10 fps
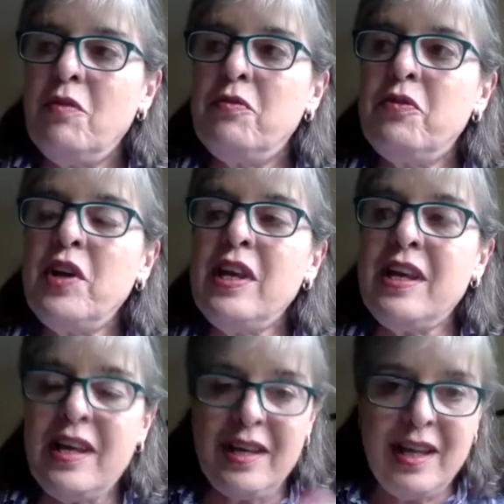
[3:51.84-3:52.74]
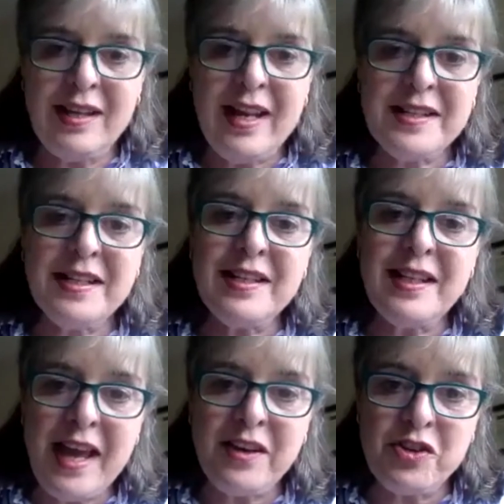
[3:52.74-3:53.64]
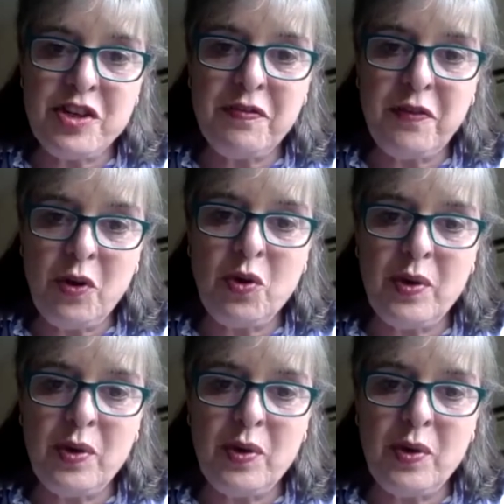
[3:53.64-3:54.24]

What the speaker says: freeing and letting the energy flow